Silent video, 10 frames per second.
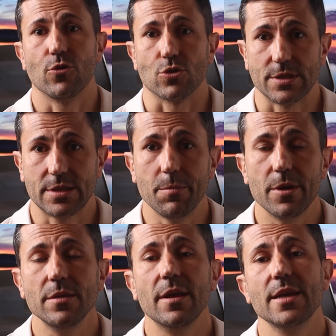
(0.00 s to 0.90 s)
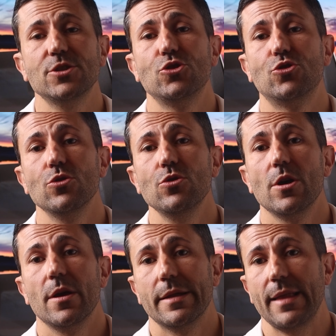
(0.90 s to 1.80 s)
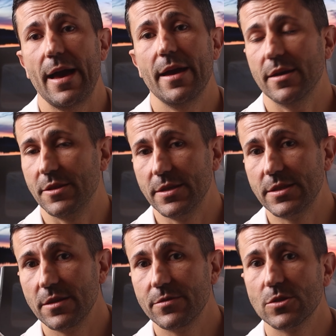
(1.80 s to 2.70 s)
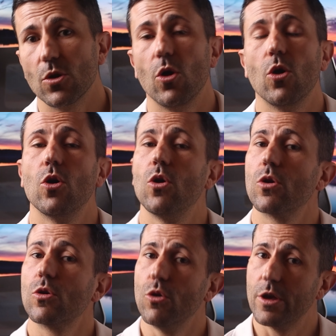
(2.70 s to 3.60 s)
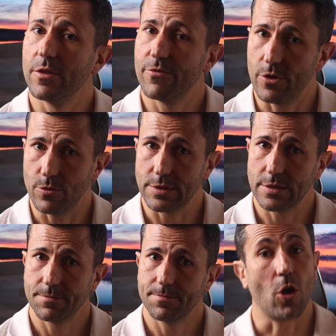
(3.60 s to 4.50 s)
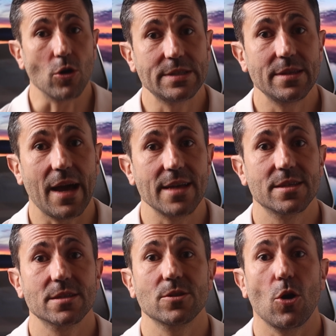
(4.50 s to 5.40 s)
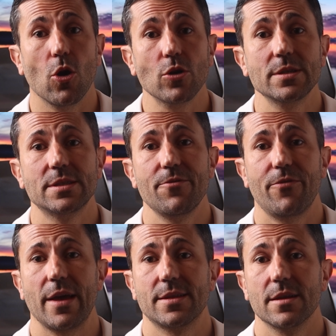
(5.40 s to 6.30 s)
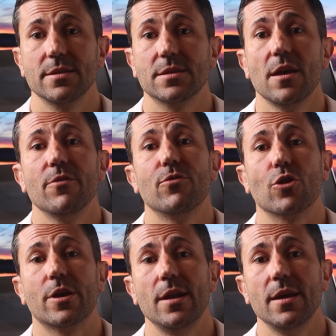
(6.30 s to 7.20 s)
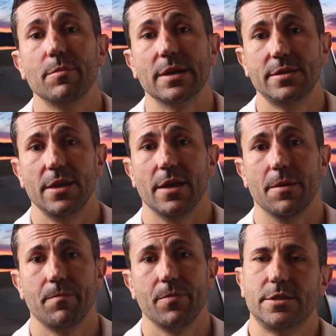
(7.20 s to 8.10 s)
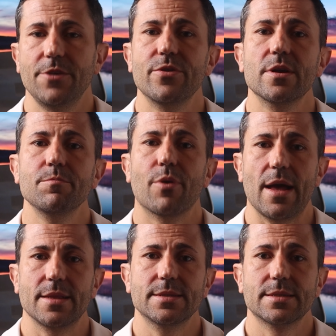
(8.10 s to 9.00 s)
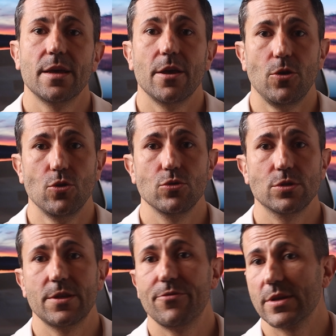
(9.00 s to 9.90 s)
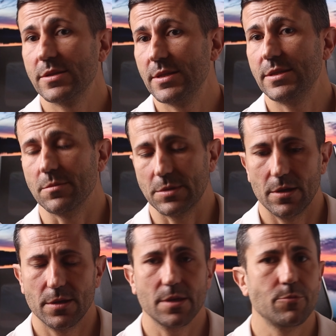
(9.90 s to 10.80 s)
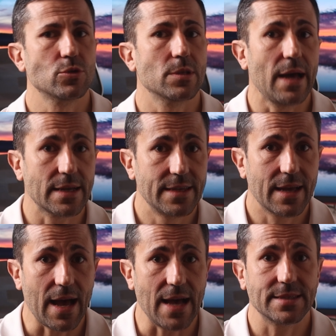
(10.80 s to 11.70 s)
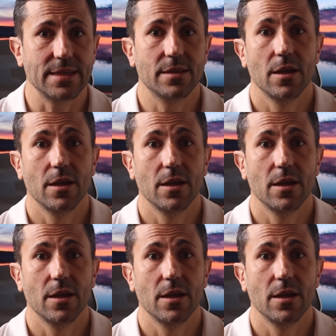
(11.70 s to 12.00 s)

for stubborn residue like adhesives or cooking films. Oxidizers or disinfectants for killing bacteria. Different brands use different systems. Some use lactic acid,